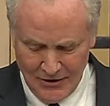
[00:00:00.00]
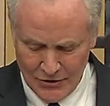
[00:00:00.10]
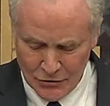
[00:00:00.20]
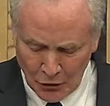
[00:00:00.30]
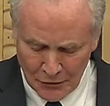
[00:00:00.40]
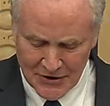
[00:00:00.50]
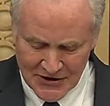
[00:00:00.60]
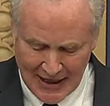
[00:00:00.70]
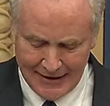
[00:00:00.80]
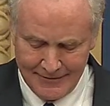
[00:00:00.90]
told the
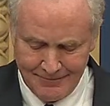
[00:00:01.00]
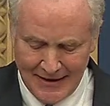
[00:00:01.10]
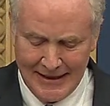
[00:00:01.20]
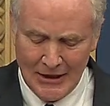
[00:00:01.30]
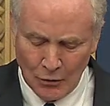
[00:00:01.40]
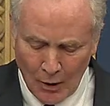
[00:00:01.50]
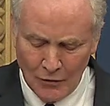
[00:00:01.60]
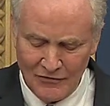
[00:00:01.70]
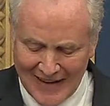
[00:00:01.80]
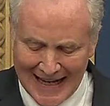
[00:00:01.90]
Senate that he,
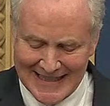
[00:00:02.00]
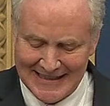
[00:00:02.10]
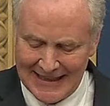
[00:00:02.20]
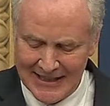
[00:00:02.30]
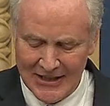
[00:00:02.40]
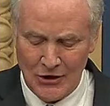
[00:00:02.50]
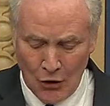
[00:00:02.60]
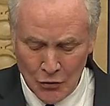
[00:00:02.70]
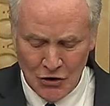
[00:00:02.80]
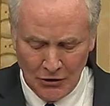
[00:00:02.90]
quote, vaccinates his
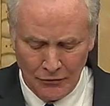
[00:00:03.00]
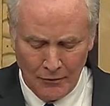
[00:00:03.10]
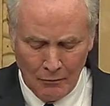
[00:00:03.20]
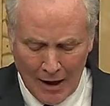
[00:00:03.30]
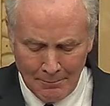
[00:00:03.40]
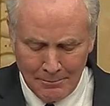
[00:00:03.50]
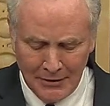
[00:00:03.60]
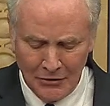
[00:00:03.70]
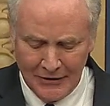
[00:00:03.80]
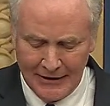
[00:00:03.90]
own children while
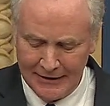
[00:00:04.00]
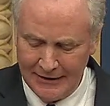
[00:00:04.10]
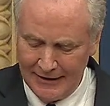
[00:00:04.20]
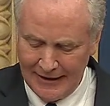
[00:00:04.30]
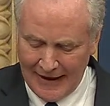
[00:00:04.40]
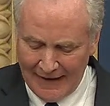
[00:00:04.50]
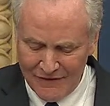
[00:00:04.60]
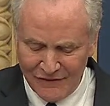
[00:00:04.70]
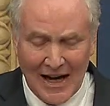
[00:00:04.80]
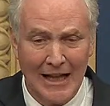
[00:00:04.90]
building a
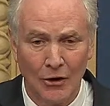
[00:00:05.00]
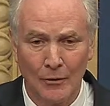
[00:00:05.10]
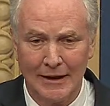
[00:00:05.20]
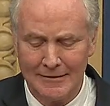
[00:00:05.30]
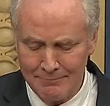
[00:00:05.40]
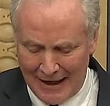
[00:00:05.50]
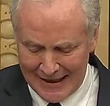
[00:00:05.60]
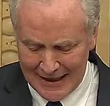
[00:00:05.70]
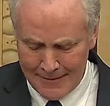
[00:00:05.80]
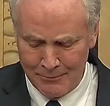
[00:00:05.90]
following by
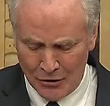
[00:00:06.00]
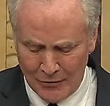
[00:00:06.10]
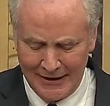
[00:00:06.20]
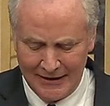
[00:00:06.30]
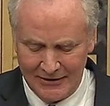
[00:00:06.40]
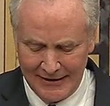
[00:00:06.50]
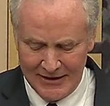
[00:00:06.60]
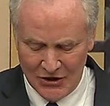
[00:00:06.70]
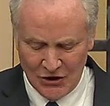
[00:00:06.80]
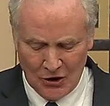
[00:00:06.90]
hypocritically
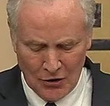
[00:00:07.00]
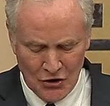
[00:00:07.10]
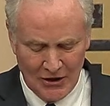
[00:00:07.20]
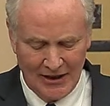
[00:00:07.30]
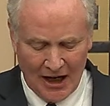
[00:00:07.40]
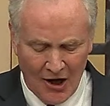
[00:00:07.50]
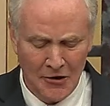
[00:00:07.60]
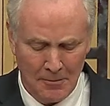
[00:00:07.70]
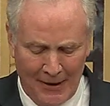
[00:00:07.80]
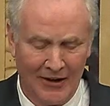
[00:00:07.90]
discouraging
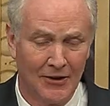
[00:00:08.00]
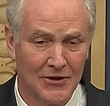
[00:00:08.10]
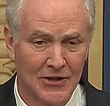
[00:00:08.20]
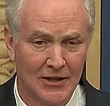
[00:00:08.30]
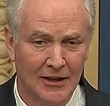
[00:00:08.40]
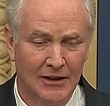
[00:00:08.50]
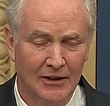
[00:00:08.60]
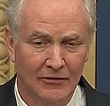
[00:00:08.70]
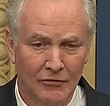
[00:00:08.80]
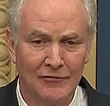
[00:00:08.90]
other parents
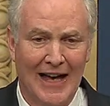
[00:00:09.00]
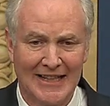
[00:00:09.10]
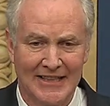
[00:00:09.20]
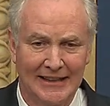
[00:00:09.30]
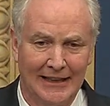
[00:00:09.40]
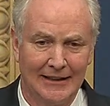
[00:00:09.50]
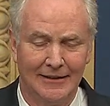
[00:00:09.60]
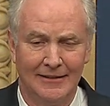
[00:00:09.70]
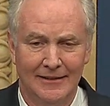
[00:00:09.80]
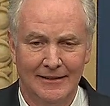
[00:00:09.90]
from
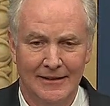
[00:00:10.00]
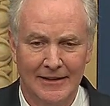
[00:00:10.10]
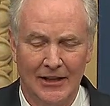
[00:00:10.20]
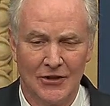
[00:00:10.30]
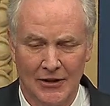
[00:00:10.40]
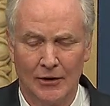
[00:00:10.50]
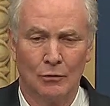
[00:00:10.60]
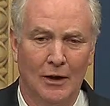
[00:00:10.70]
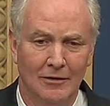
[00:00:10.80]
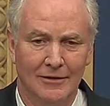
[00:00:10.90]
vaccinating theirs, unquote.